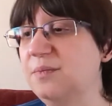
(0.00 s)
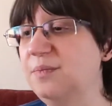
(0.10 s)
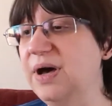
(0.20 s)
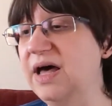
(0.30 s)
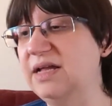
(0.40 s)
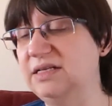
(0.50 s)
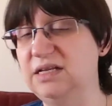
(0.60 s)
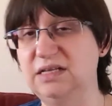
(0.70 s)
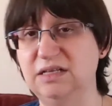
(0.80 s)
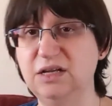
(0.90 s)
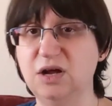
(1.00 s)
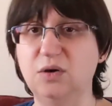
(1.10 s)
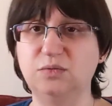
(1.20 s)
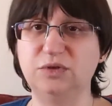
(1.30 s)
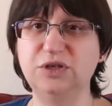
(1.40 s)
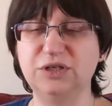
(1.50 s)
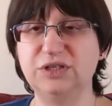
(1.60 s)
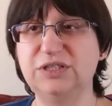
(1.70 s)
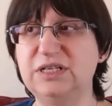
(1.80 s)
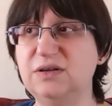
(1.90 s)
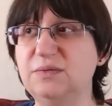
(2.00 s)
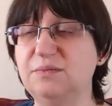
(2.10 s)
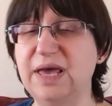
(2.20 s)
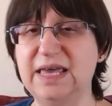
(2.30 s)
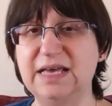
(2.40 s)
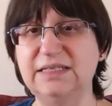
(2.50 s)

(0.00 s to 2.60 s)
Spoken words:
But you're still making